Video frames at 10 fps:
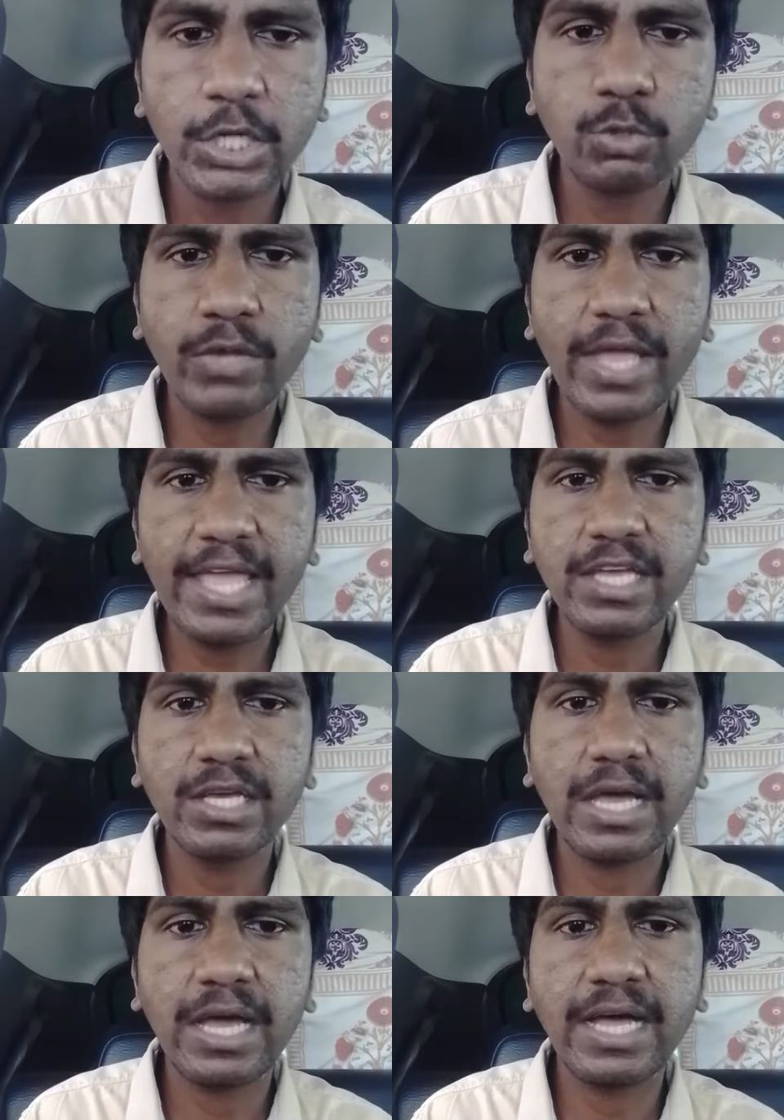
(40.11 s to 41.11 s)
today
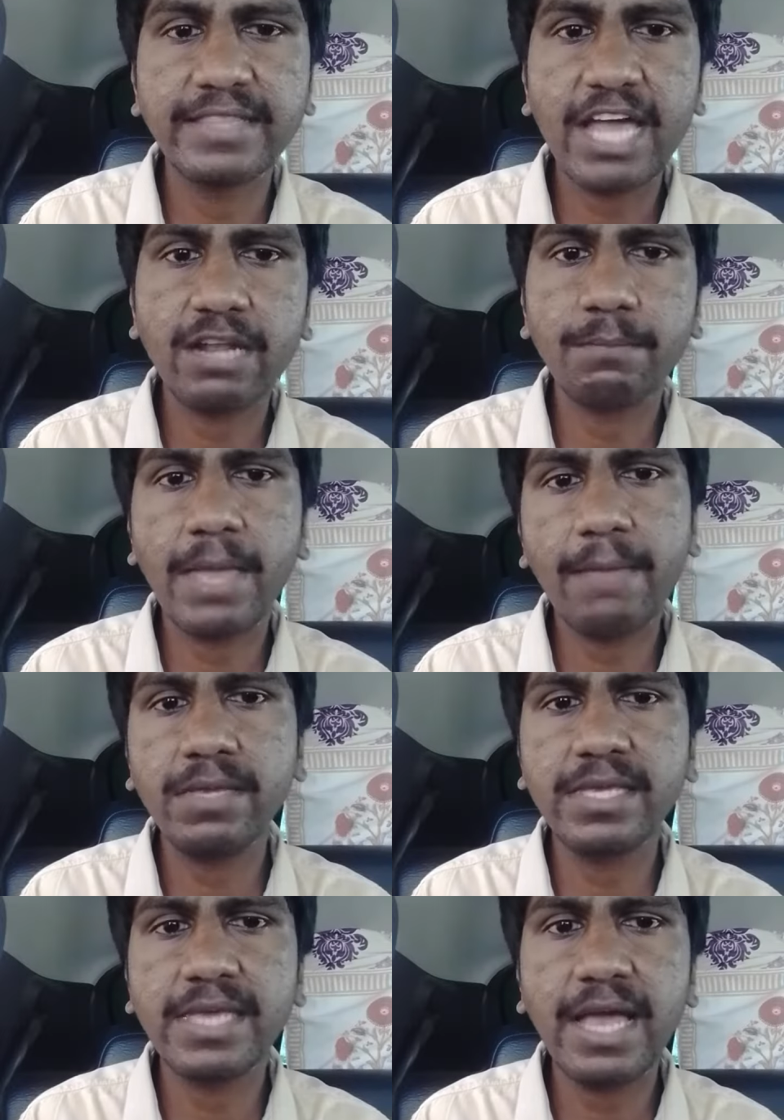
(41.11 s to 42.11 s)
uh, there may
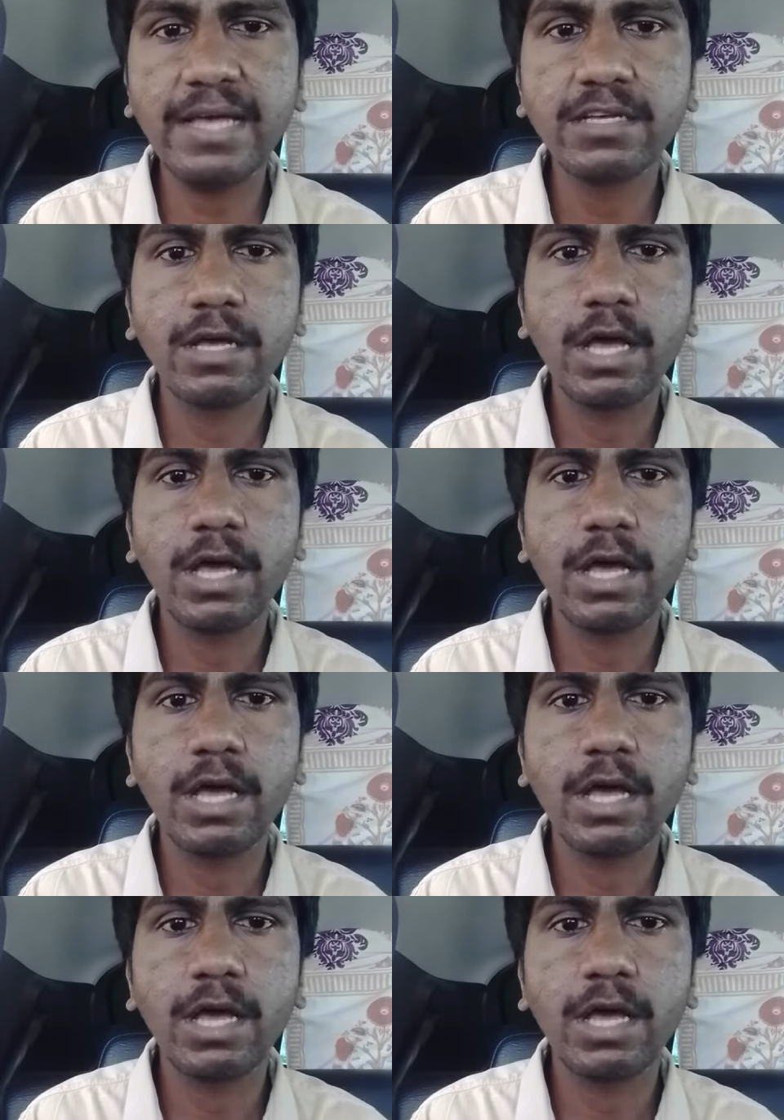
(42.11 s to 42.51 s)
be a,